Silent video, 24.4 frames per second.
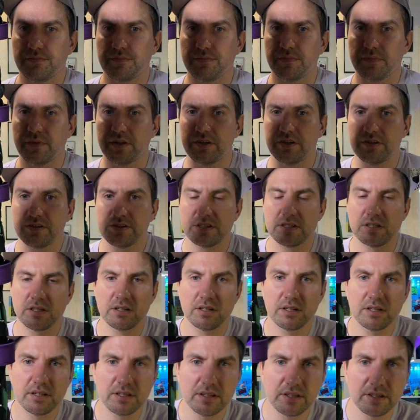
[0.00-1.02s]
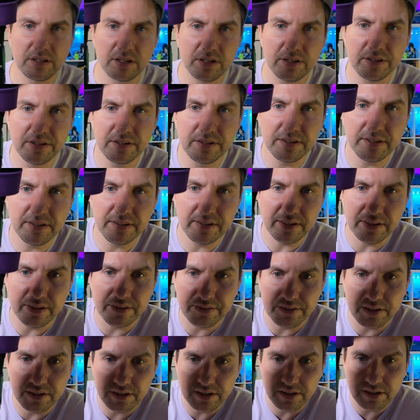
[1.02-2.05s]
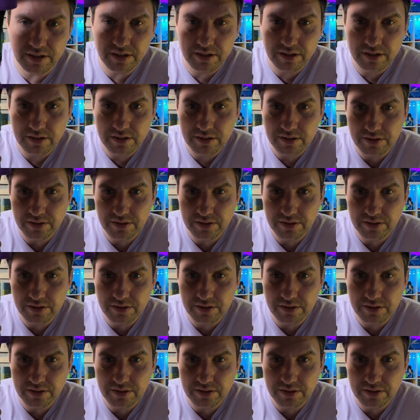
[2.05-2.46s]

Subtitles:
It's just, look at all the details on here.